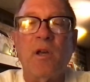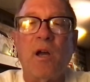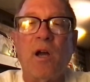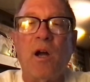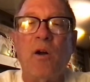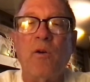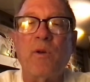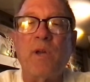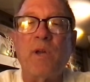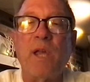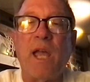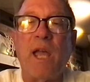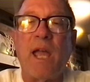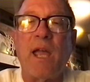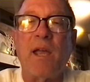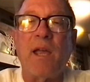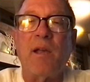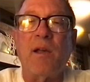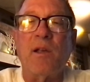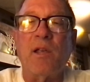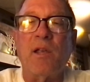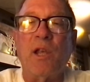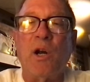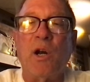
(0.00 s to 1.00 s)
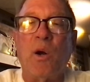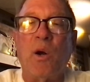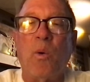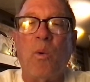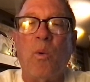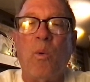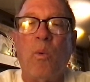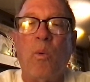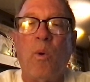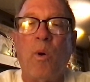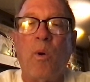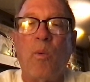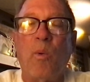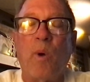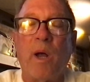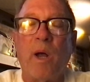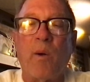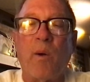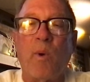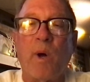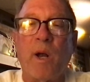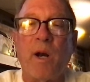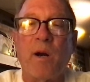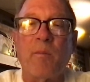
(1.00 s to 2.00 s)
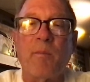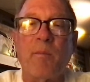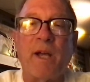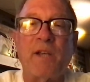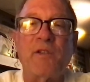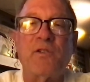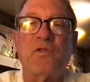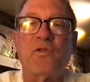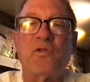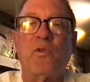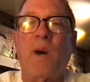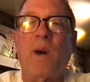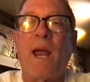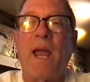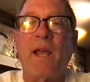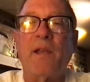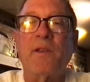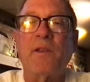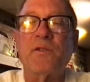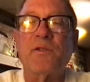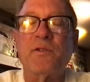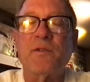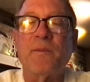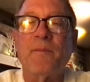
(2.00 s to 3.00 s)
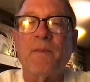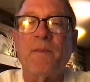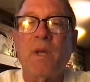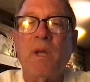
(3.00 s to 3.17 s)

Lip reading: okay, what are my strengths,